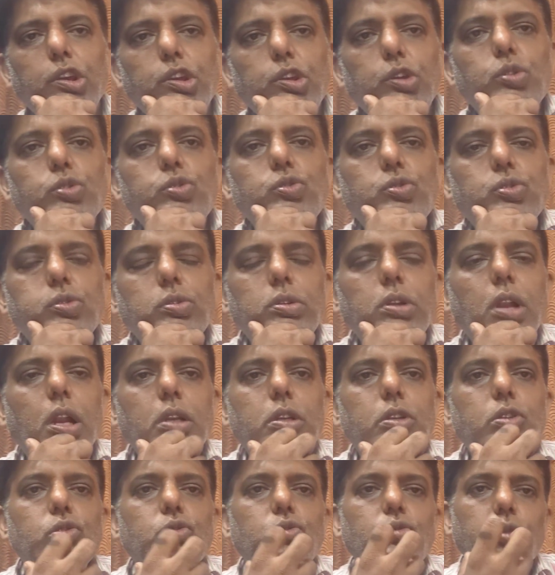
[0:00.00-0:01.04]
You should
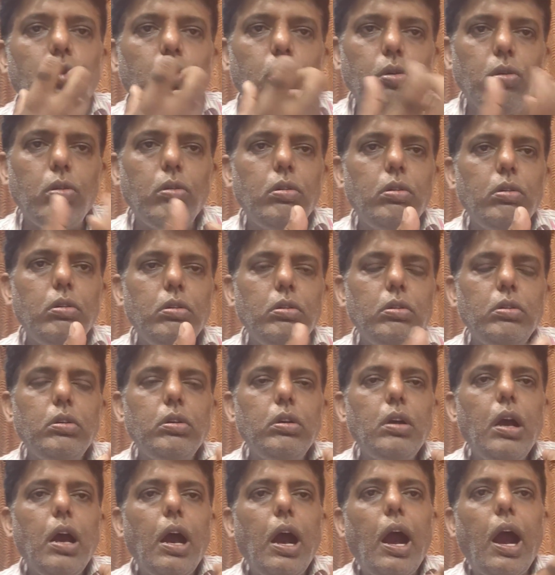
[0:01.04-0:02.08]
not show
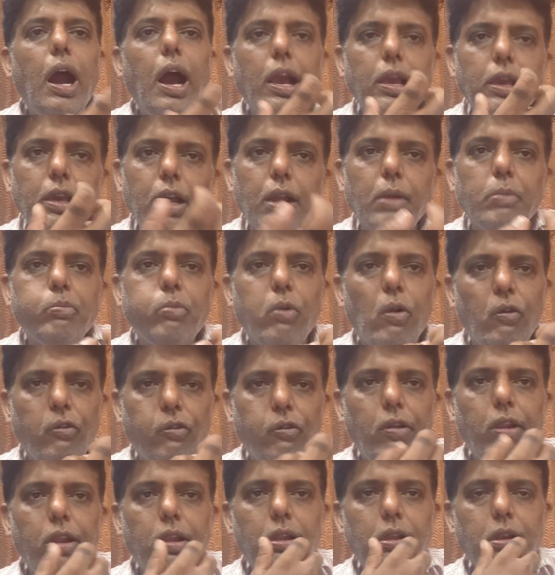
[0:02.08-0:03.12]
higher
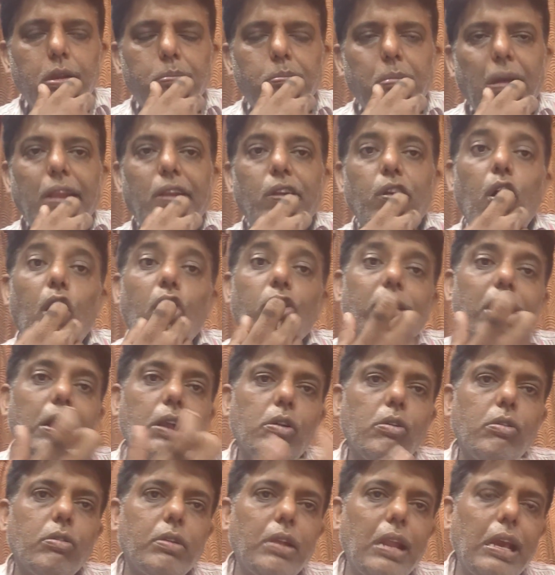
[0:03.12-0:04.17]
profit by not
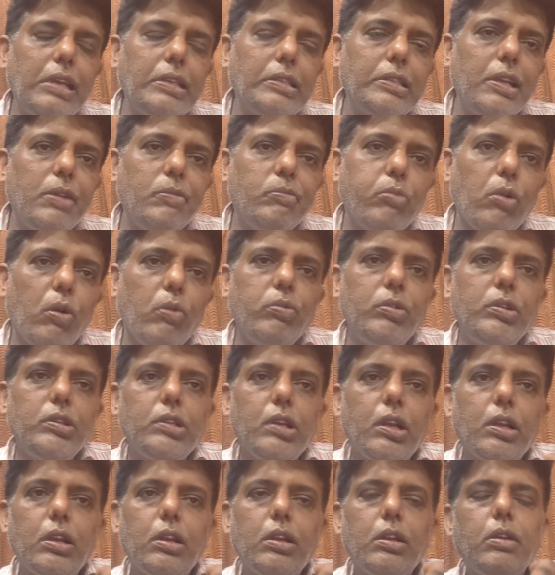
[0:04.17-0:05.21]
recognizing
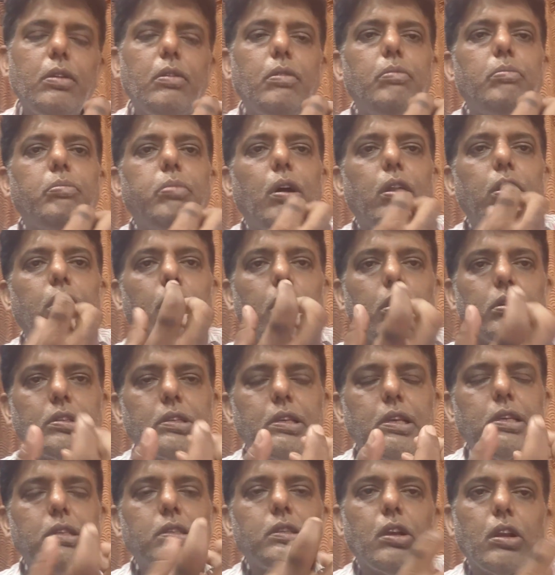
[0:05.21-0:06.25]
provision for
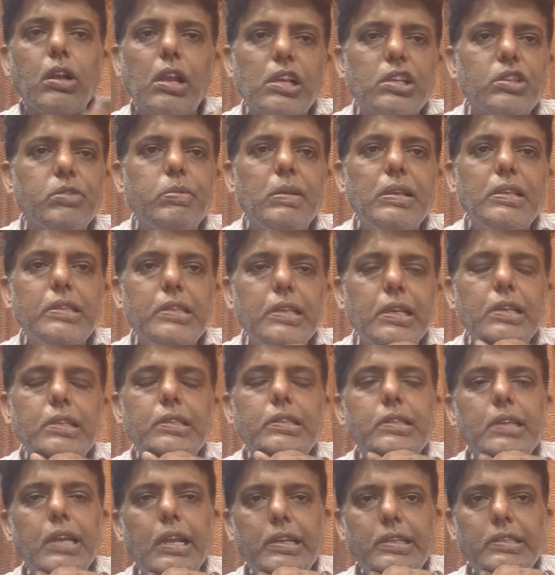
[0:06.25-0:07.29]
losses or
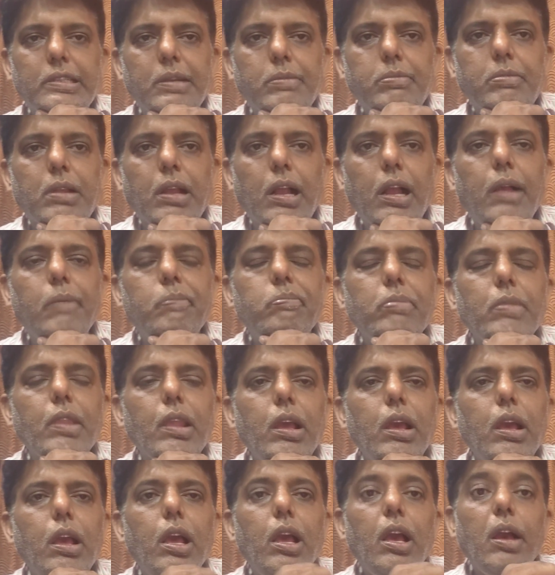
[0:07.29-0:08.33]
expenses, etc.,
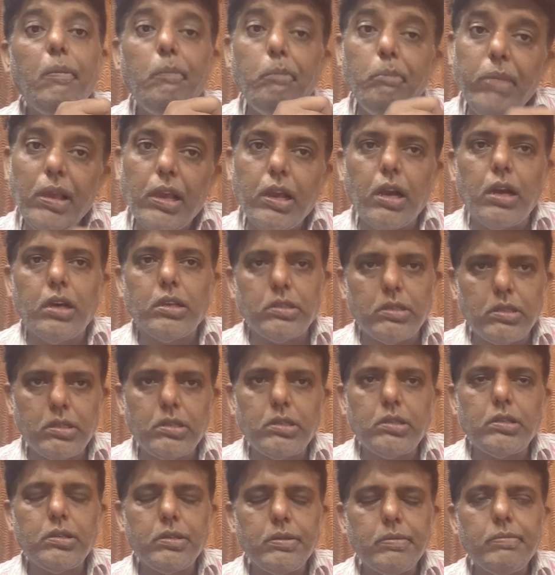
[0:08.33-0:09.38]

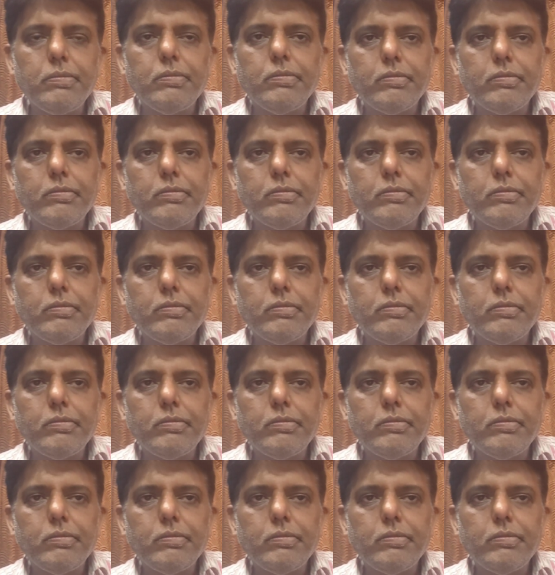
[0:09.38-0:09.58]
because